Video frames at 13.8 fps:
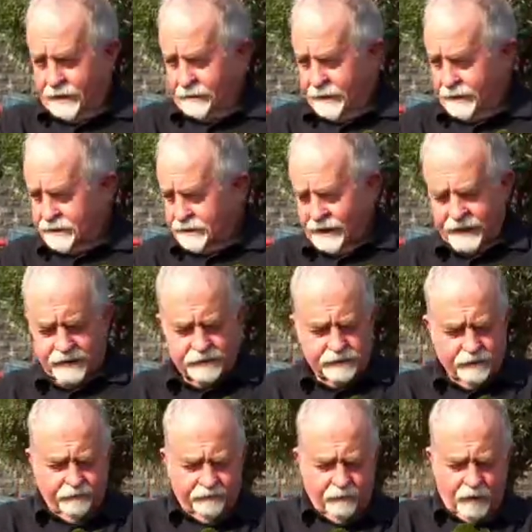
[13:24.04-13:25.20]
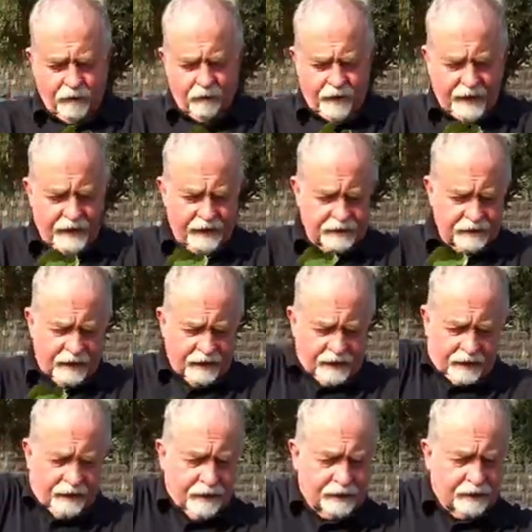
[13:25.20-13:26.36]
but it's getting so far away it's not
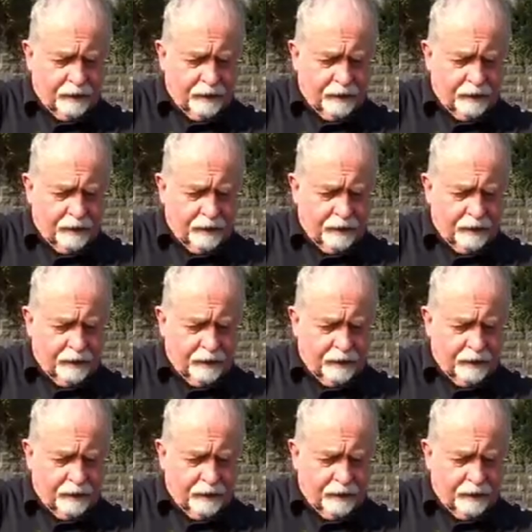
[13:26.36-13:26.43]
good.